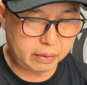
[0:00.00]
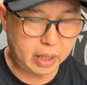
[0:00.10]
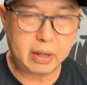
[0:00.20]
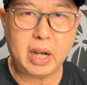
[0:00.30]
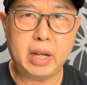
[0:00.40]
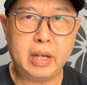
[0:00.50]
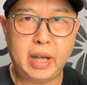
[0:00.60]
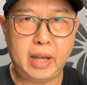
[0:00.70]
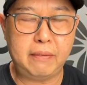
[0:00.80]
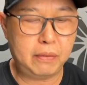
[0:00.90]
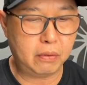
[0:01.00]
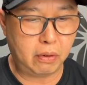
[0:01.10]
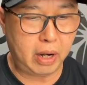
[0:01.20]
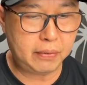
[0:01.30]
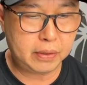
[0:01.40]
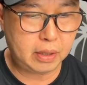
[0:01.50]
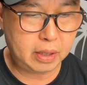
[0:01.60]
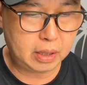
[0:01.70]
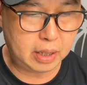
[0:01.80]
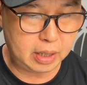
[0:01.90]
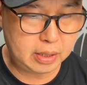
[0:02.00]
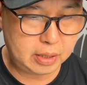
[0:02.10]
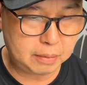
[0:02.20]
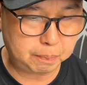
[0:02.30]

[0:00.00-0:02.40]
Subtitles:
Okay, I have graphed this